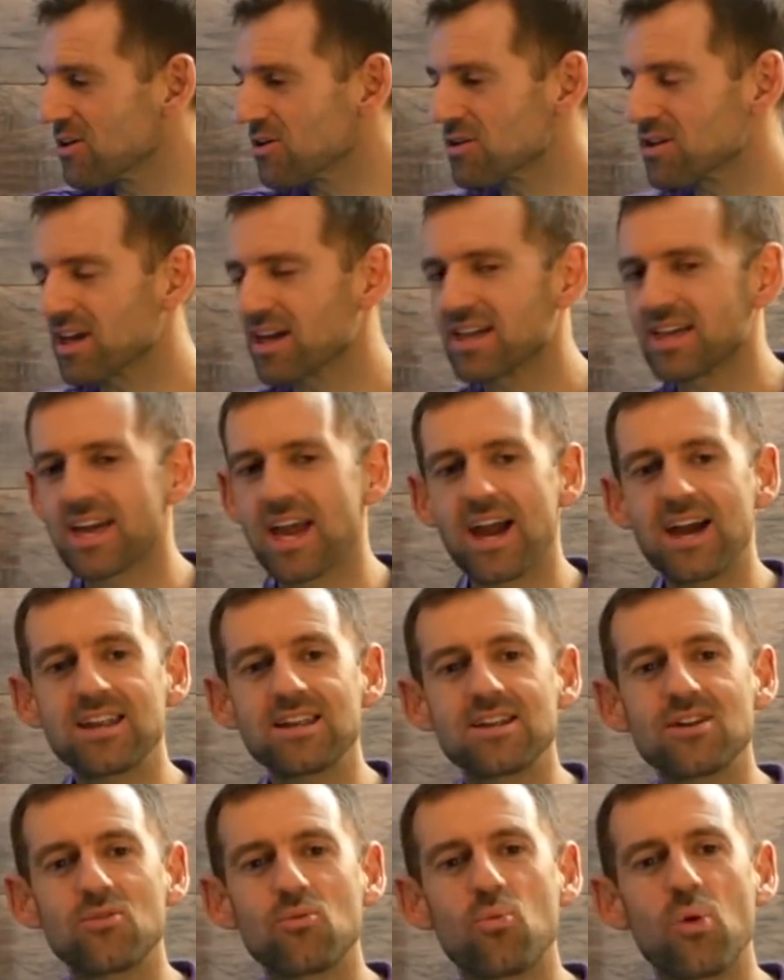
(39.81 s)
Okay,
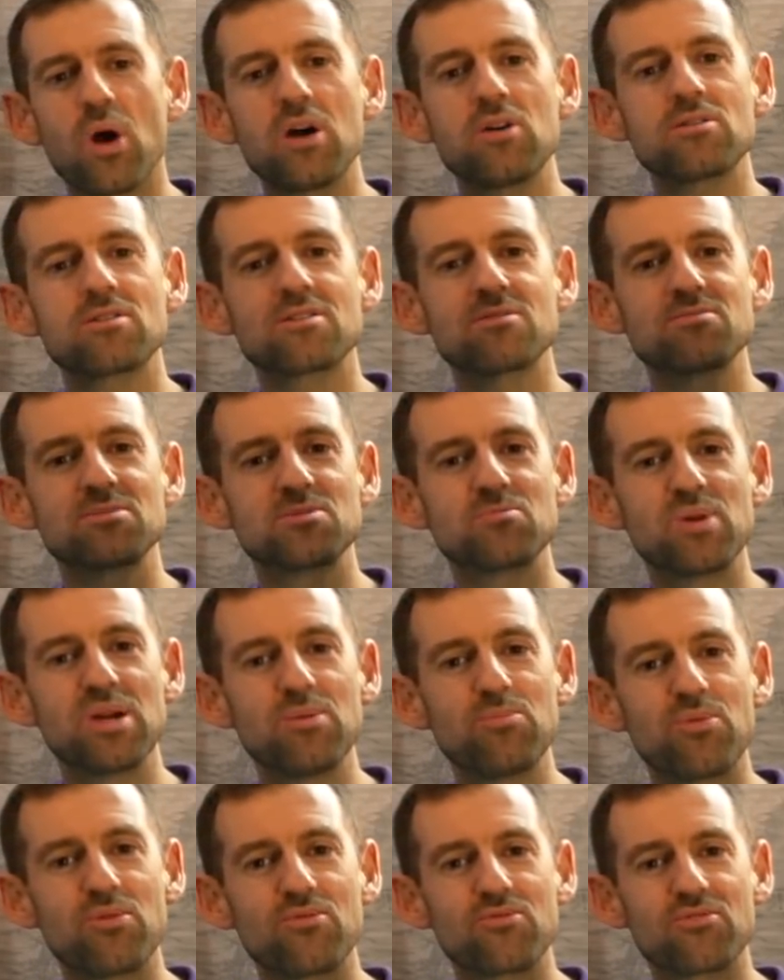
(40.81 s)
Canada welcomes
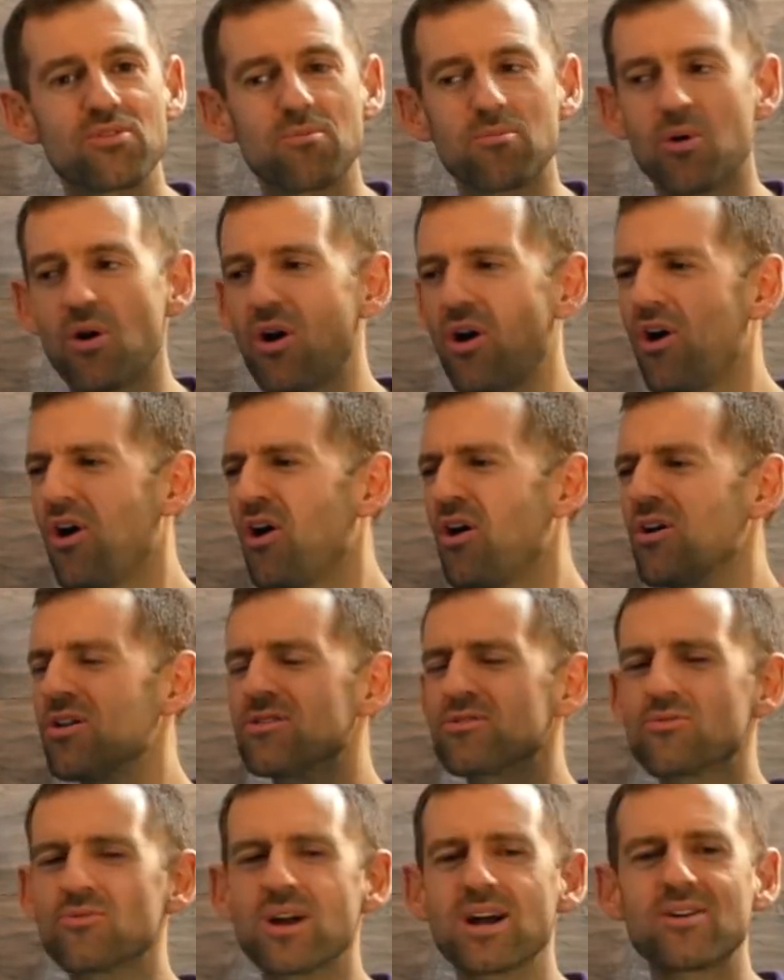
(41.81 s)
people from
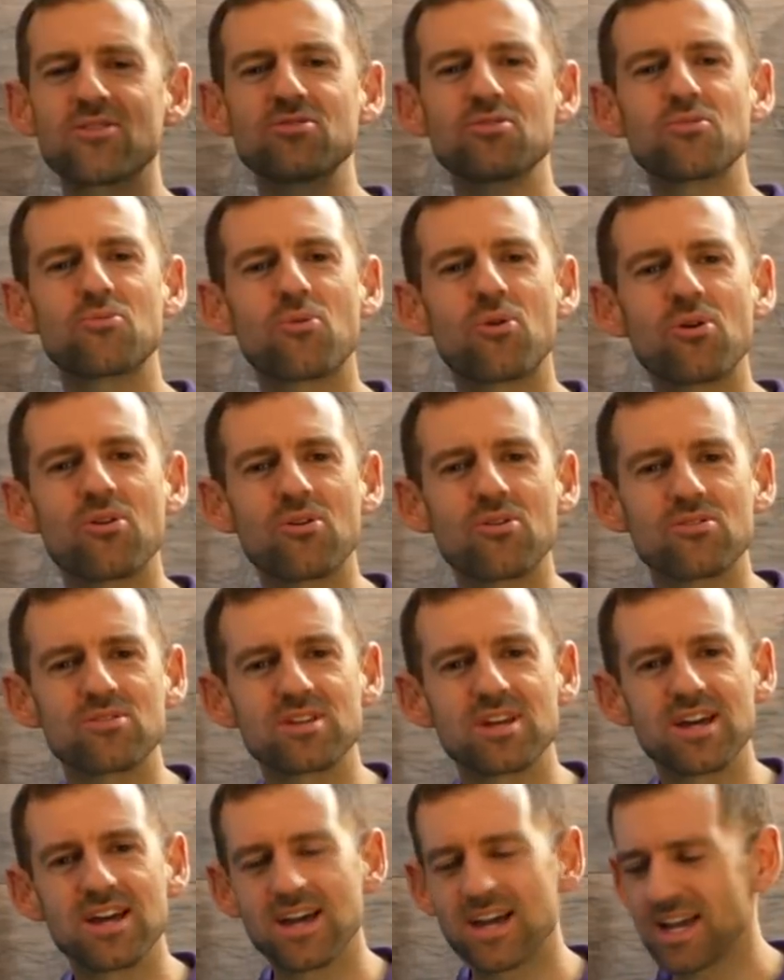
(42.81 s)
all around the
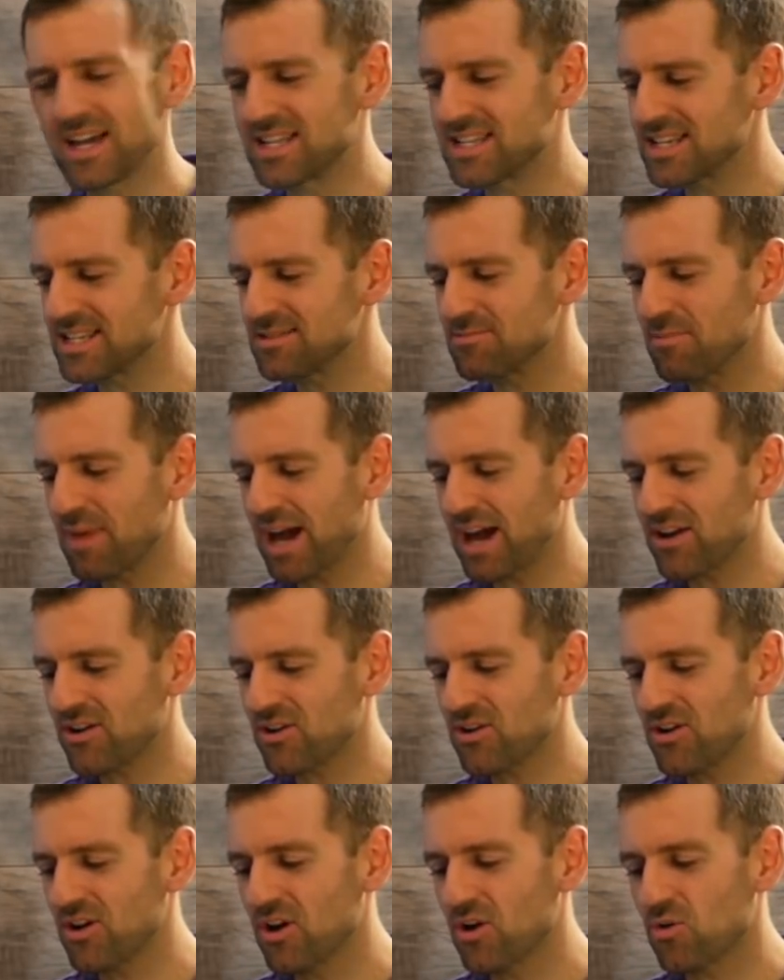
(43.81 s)
world. It doesn't
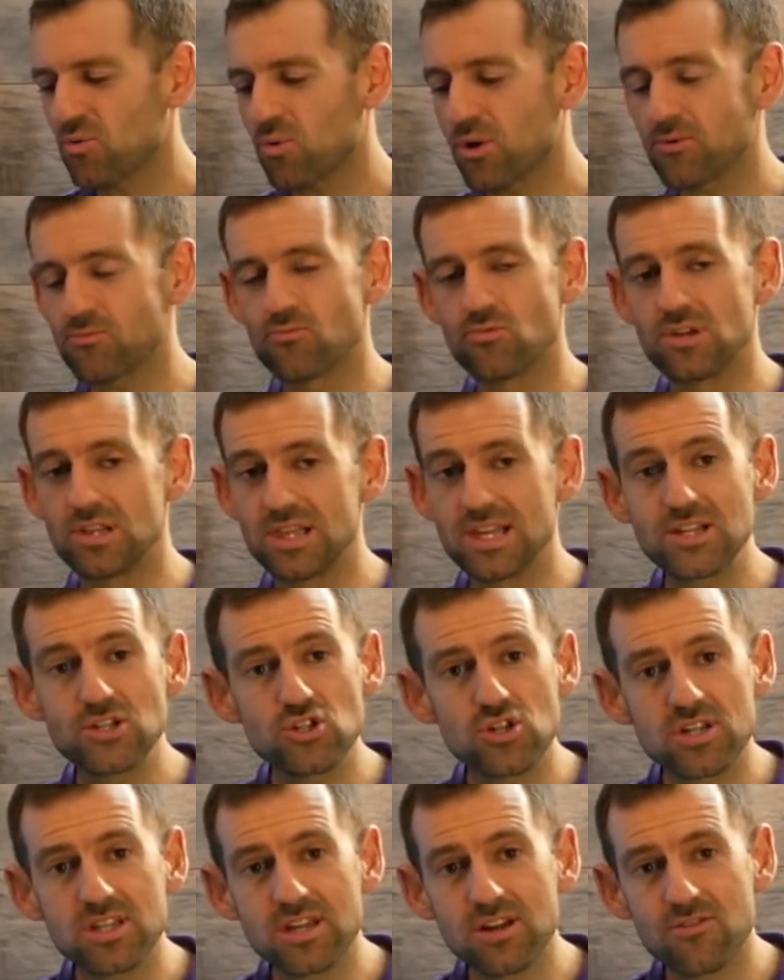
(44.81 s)
matter what
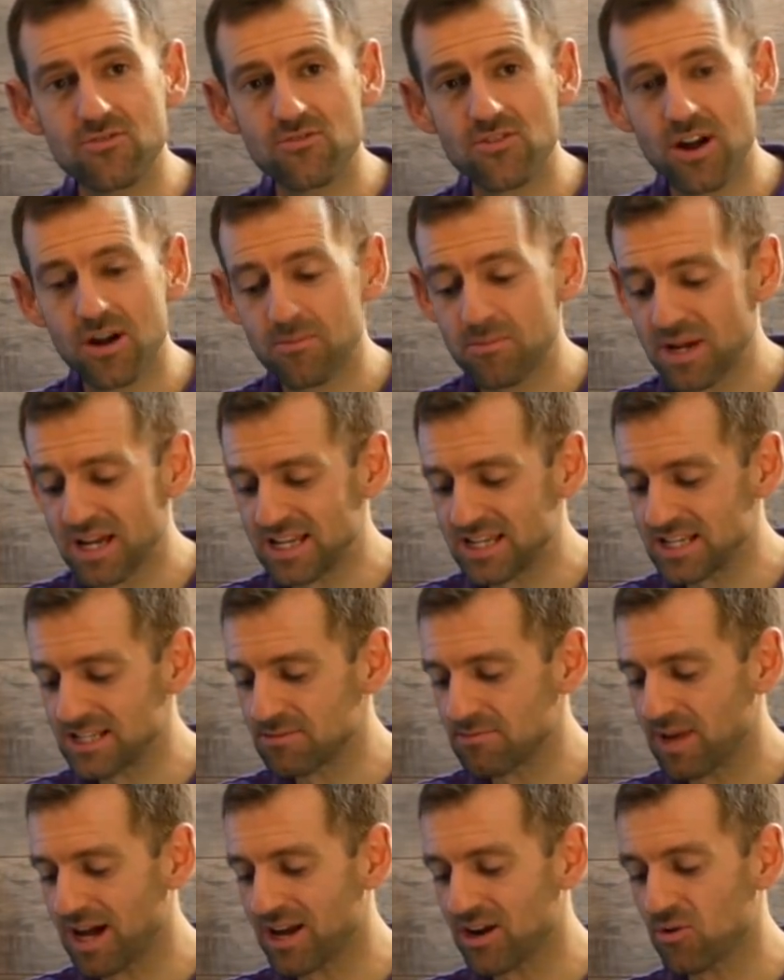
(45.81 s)
religion they're from. It
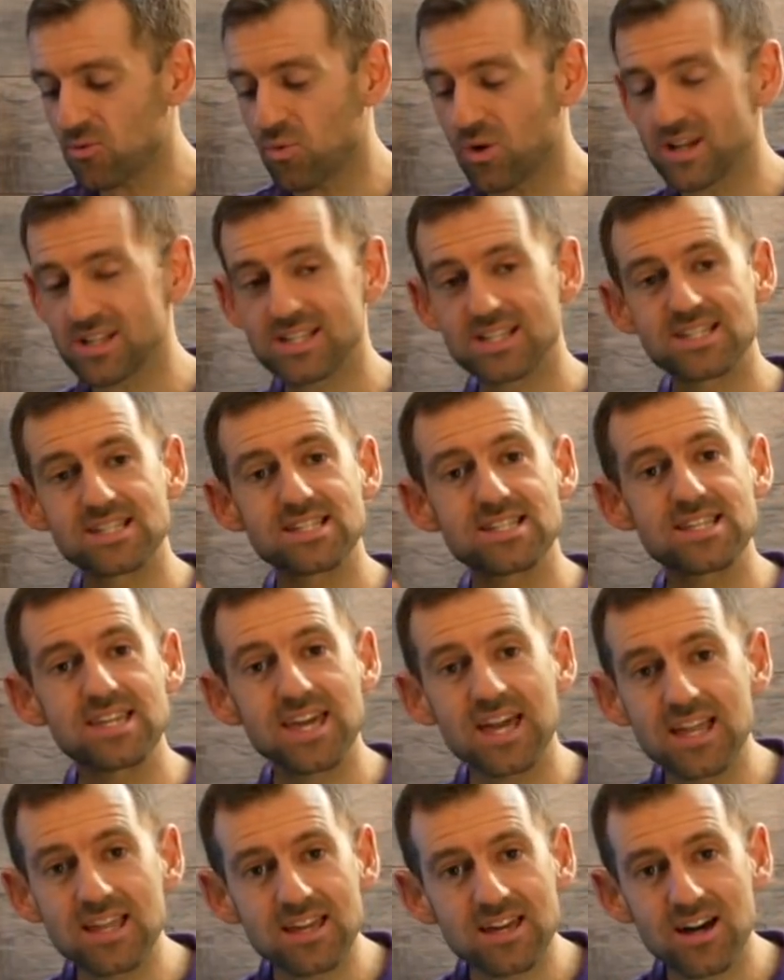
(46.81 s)
doesn't matter what
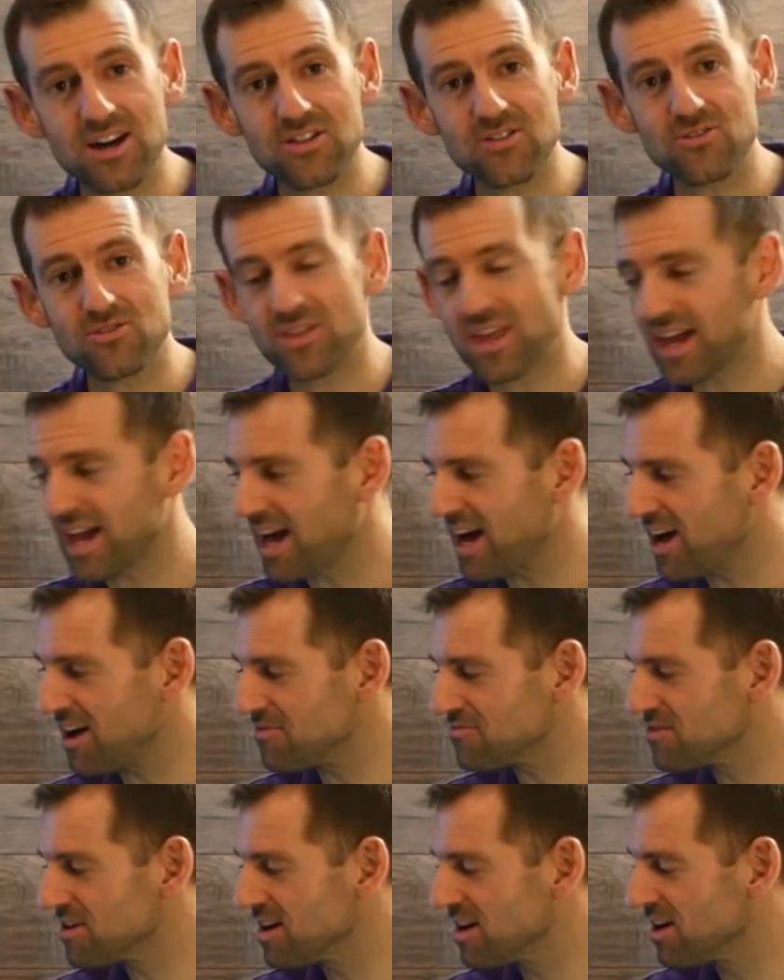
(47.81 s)
skin color they
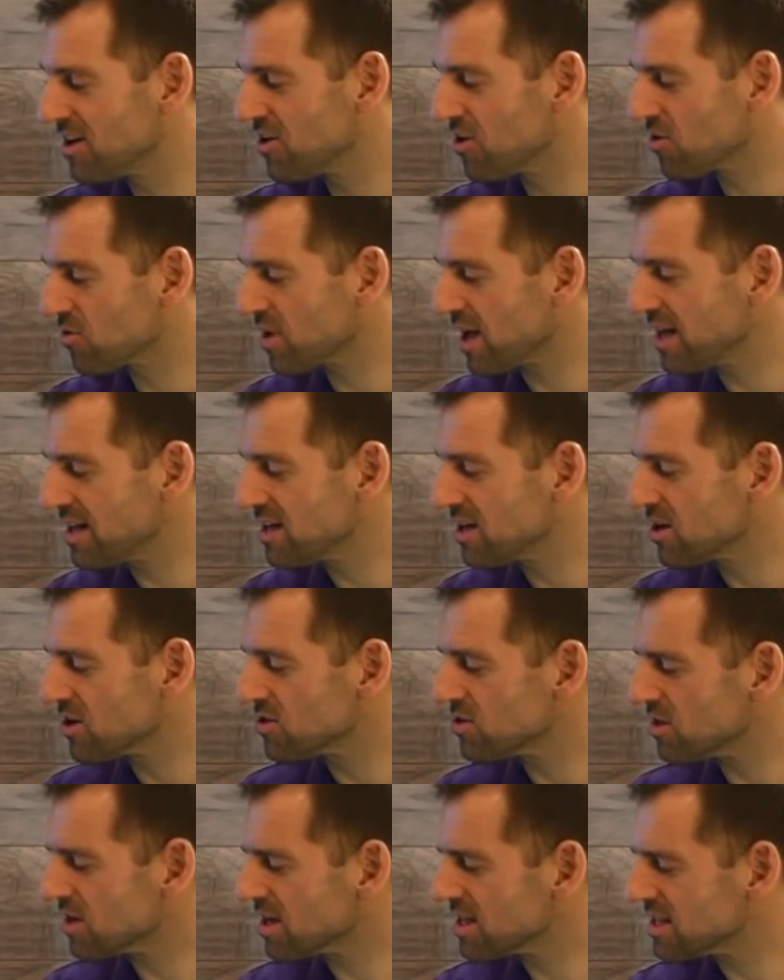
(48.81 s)
have. Okay,
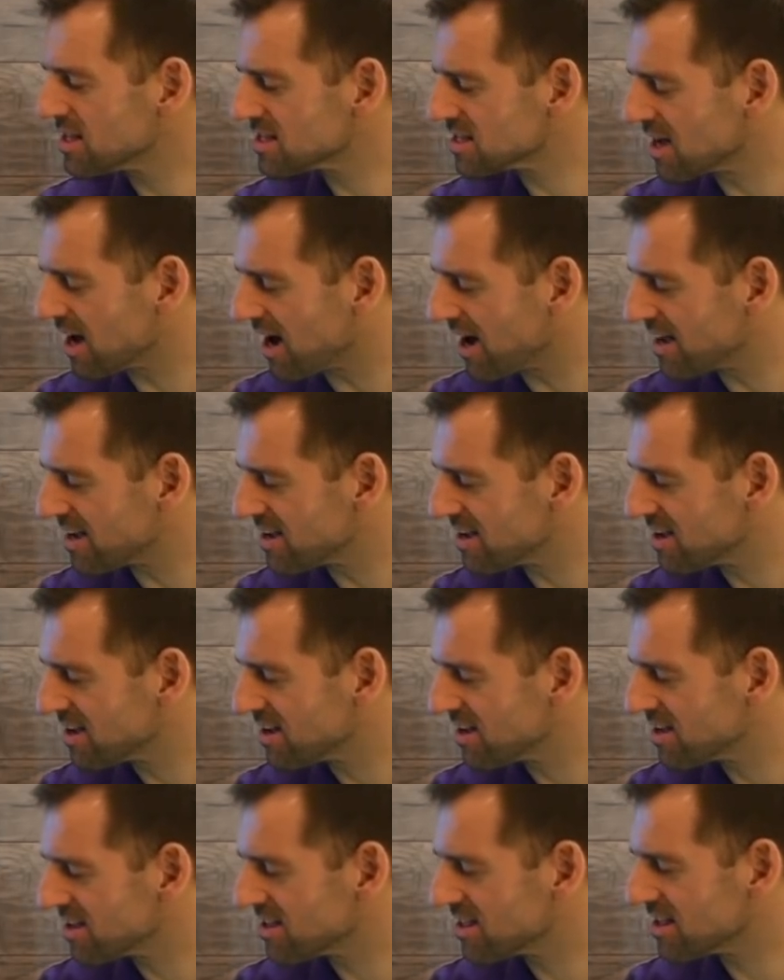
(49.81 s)
look at this guy.
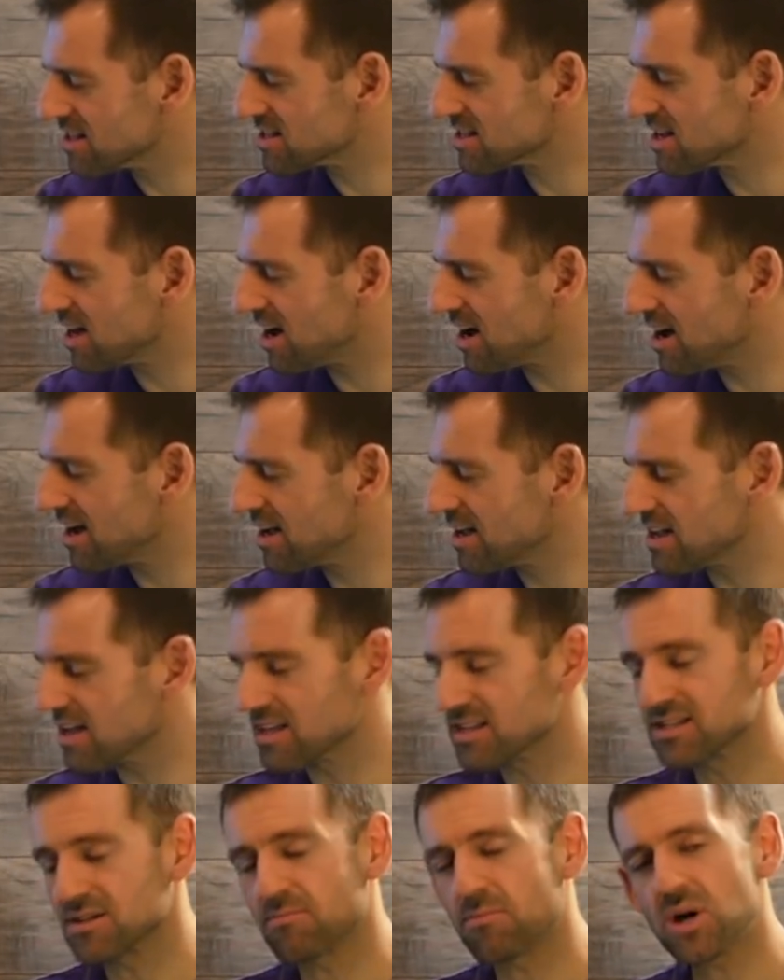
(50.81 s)
This guy
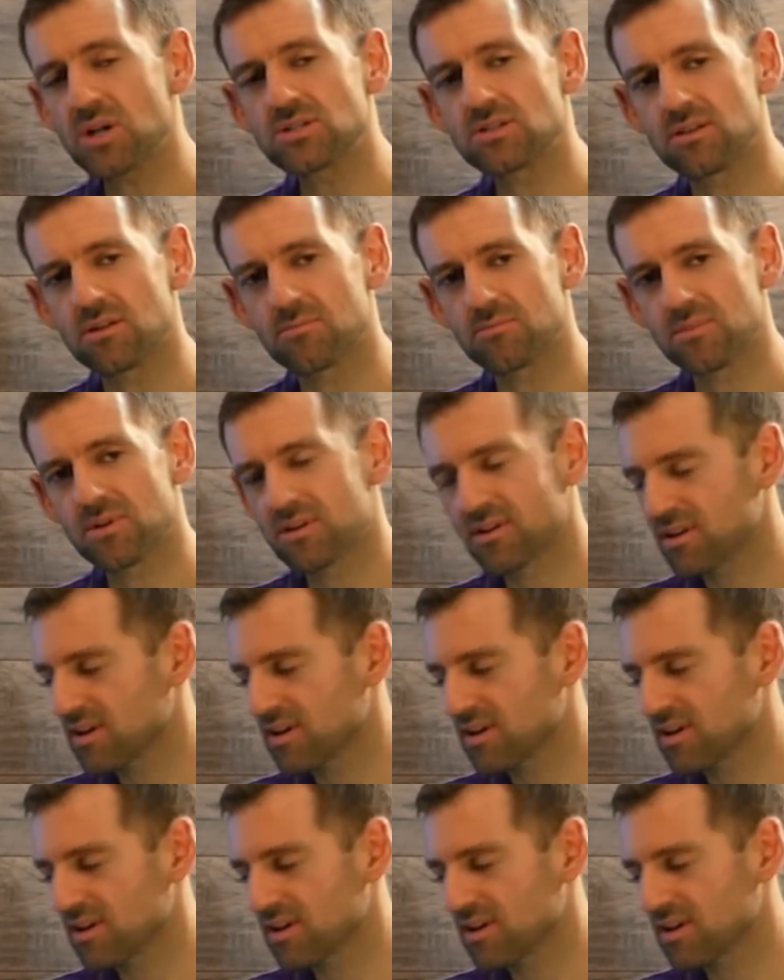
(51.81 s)
is a Muslim.